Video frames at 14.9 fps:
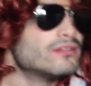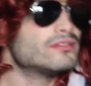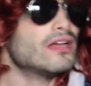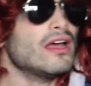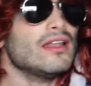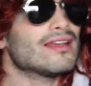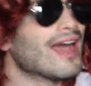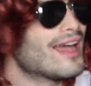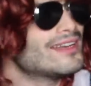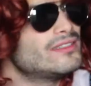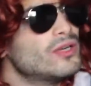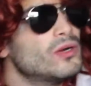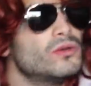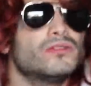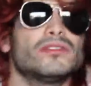Darling, I
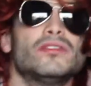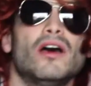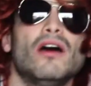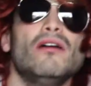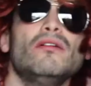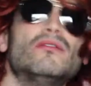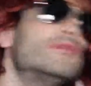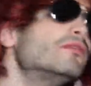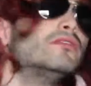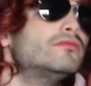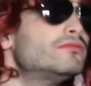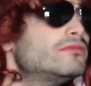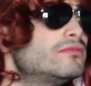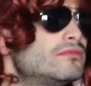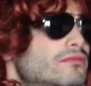don't know.
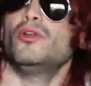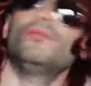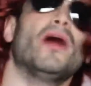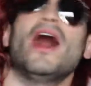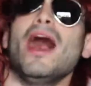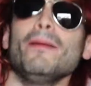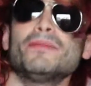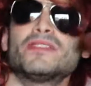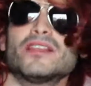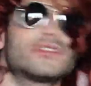You know, perhaps